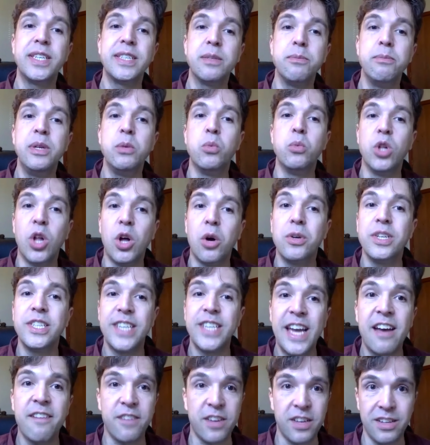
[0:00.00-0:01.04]
mean we'll always
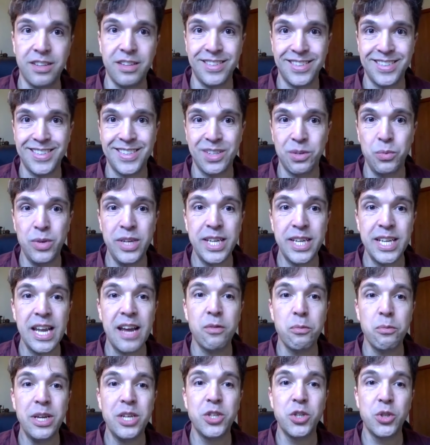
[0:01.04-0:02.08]
have it. We can have a
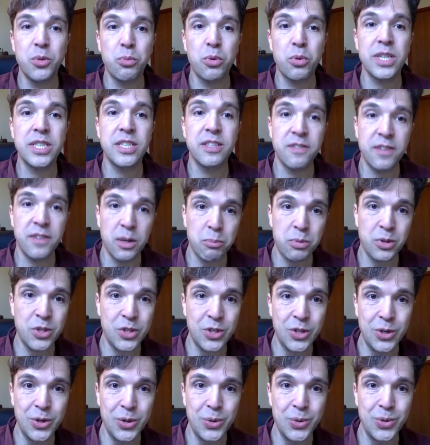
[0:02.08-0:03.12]
major depressive
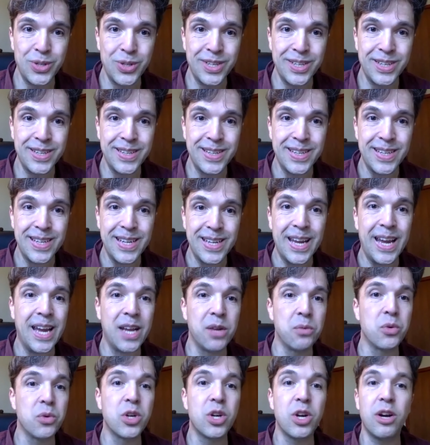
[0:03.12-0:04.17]
episode
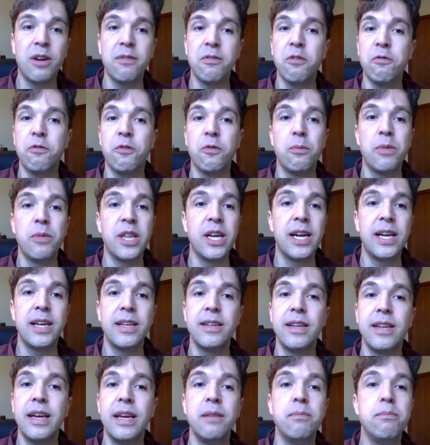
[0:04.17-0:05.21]
and recover from
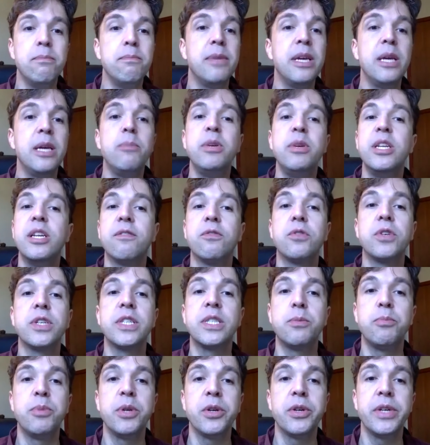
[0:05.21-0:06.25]
that and maybe never
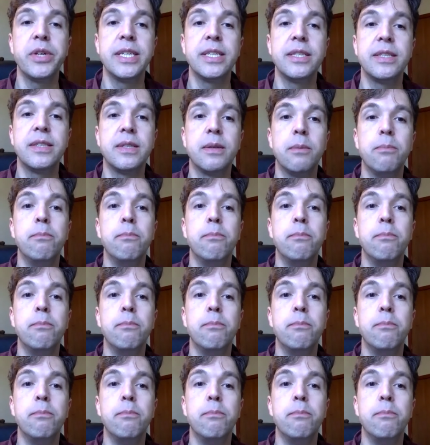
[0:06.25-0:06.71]
experience